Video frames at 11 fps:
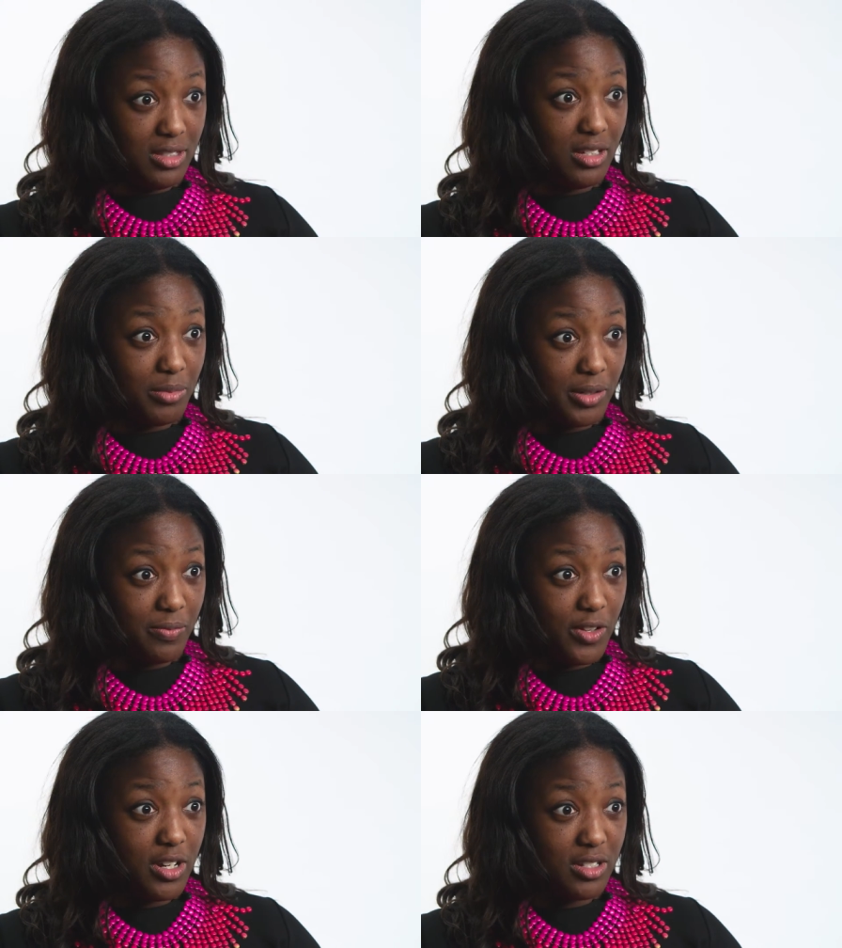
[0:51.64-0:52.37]
To
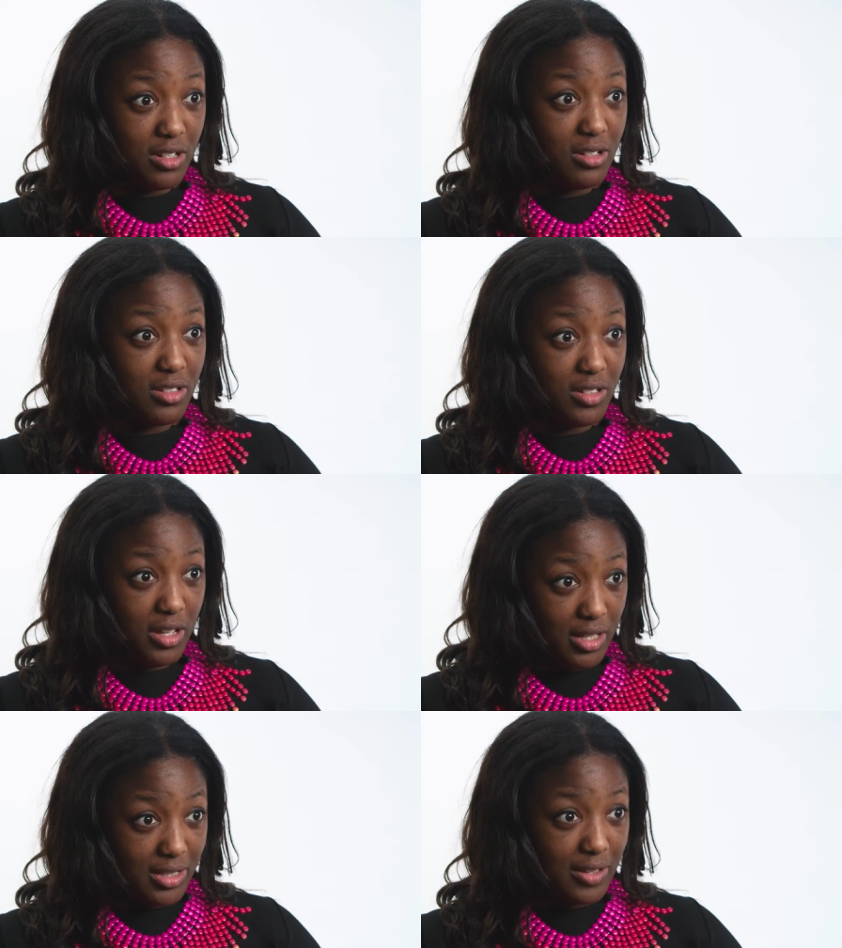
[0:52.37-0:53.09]
my first answer,
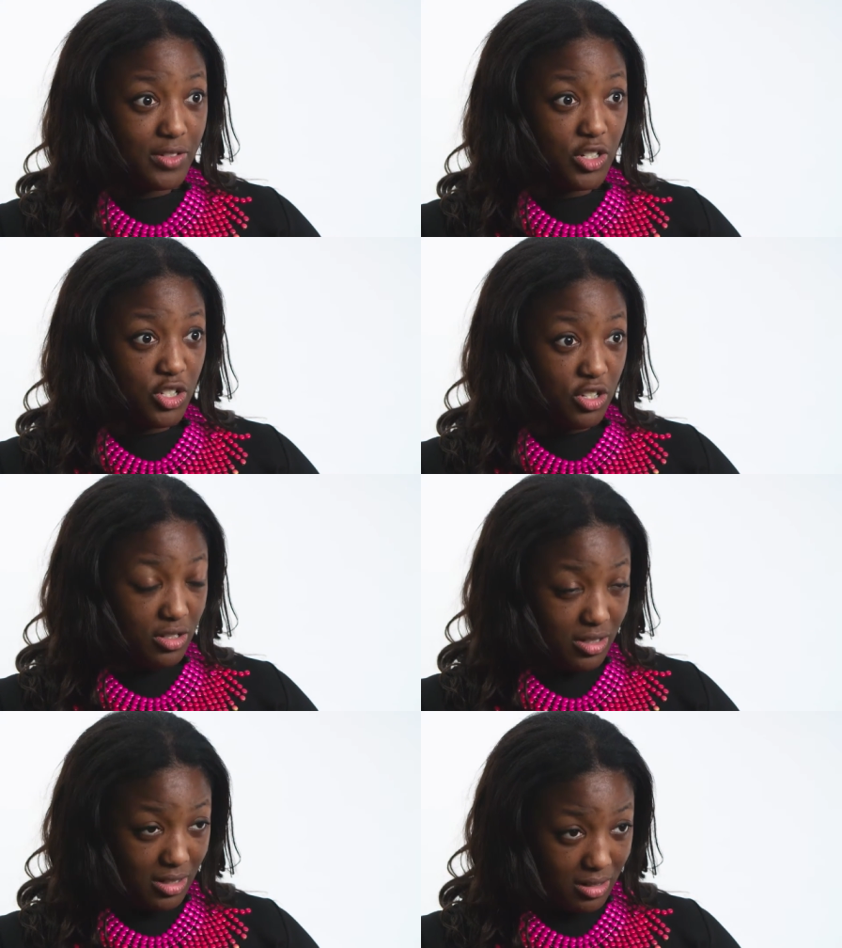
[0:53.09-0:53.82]
I think definitely
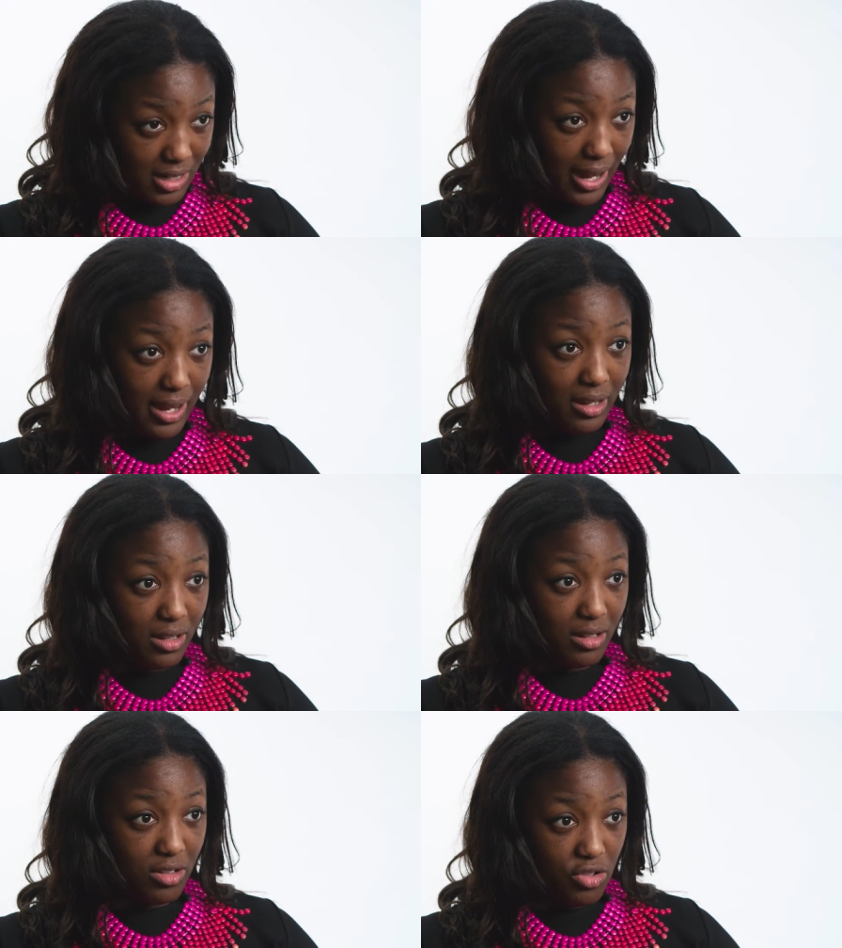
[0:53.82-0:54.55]
students should
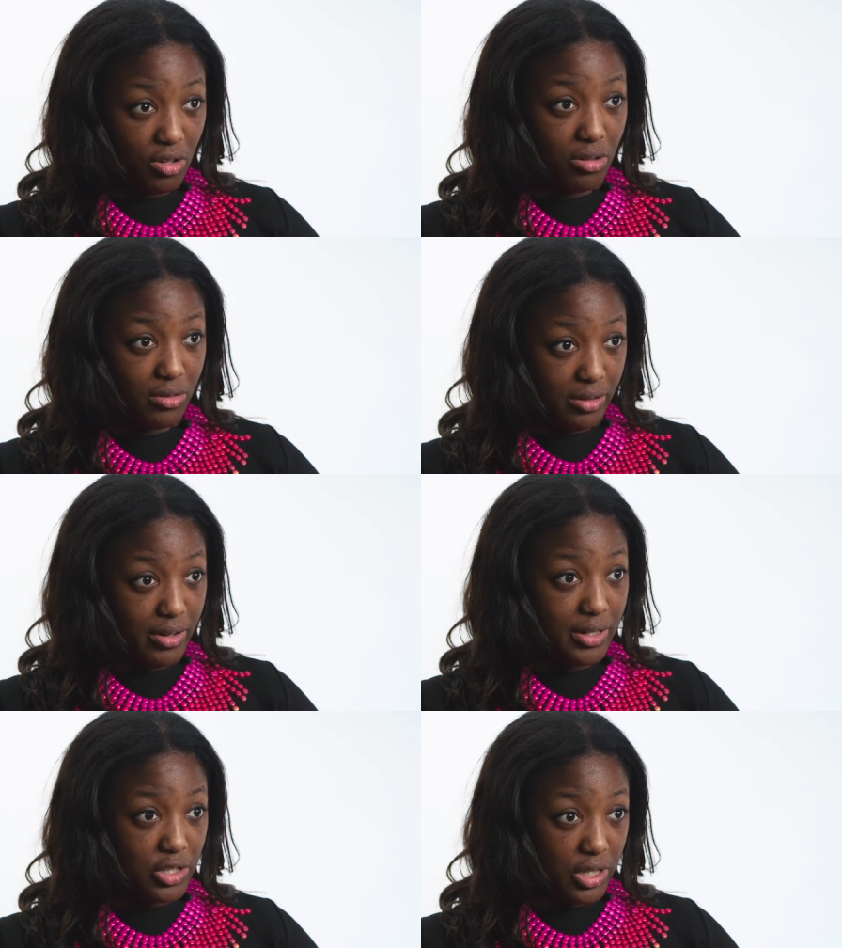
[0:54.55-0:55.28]
take control of
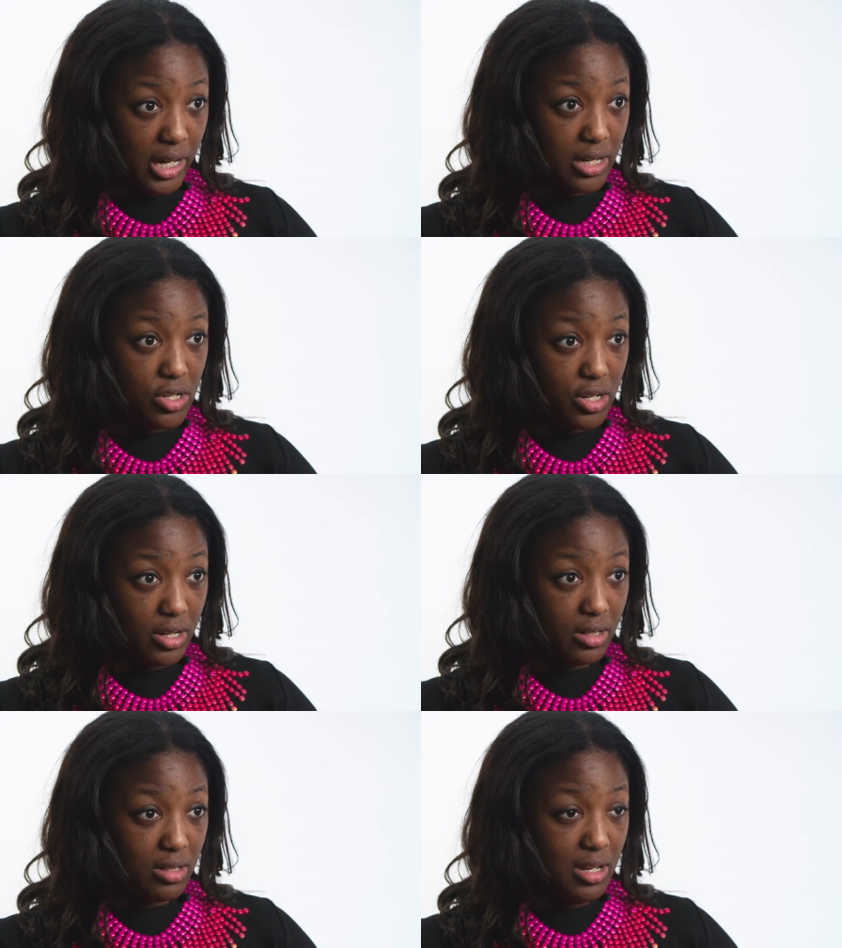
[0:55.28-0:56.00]
their own
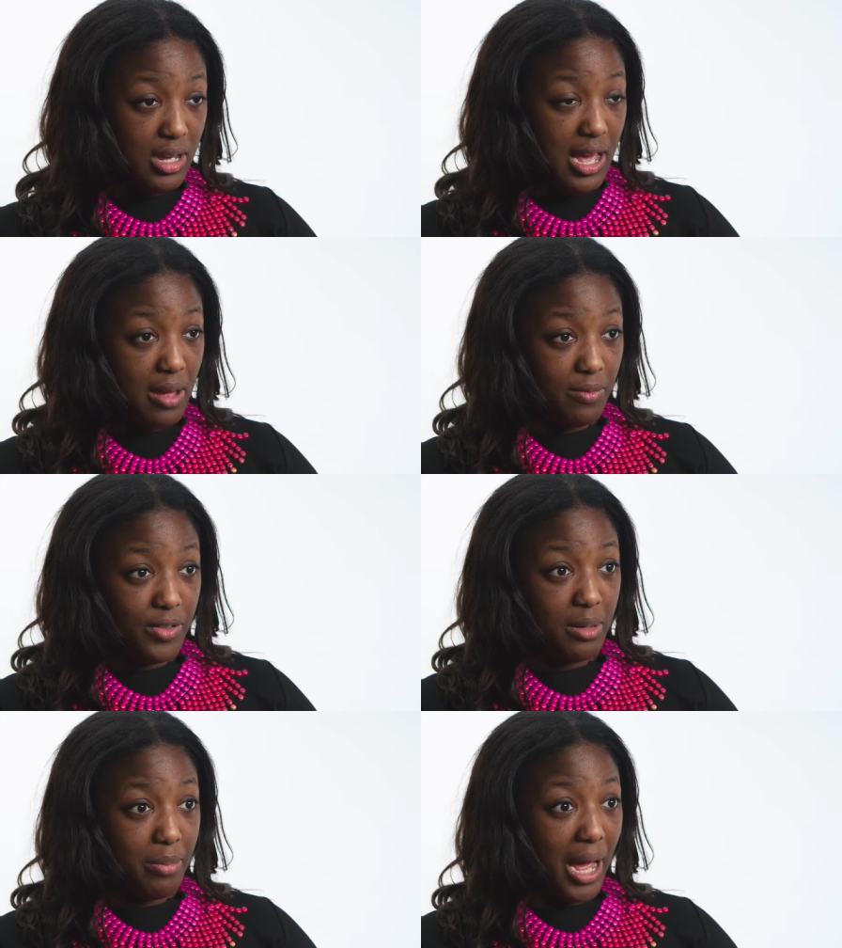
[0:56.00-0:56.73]
education
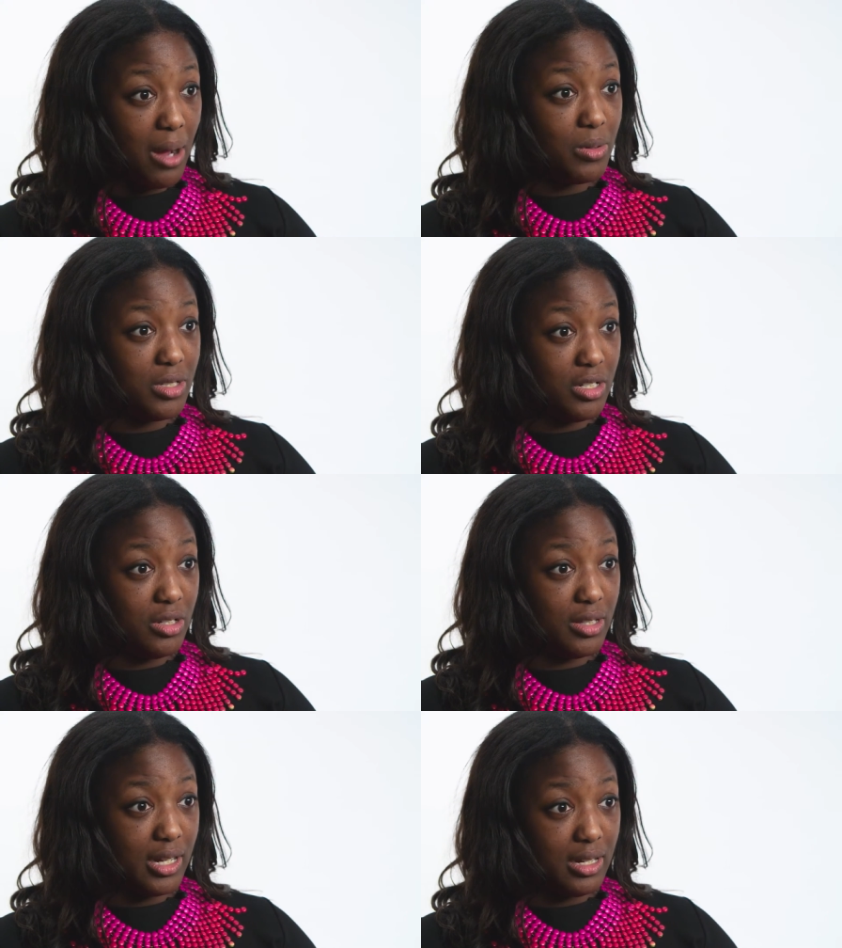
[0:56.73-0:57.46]
and feel empowered to
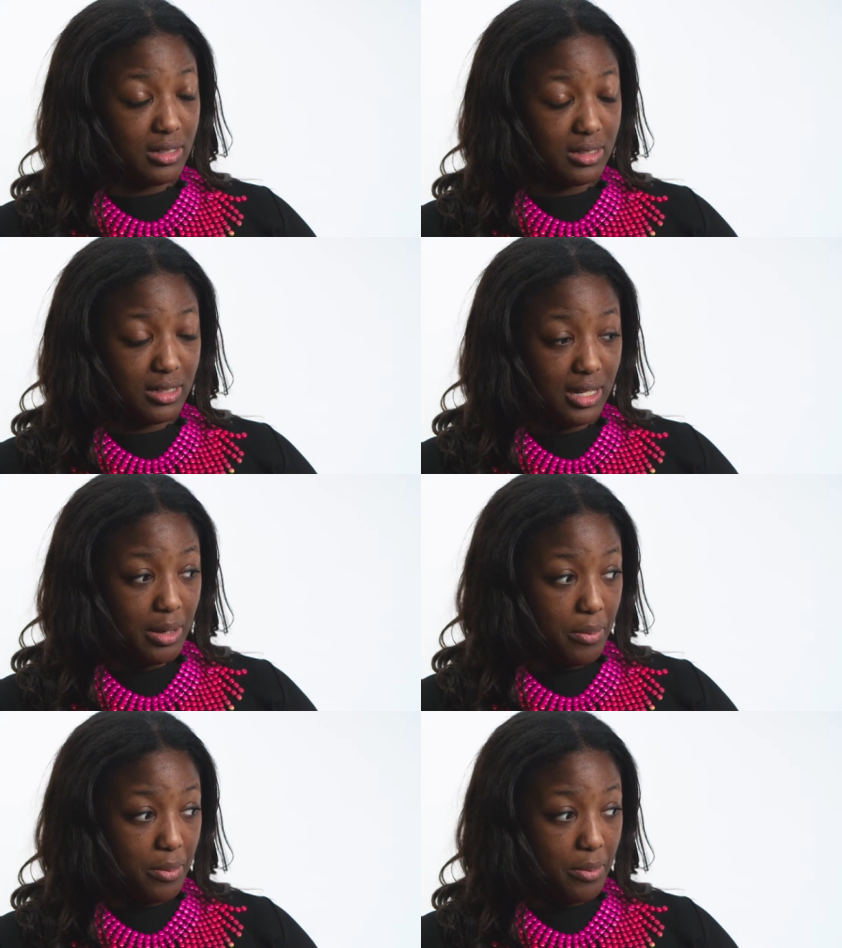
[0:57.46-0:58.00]
do that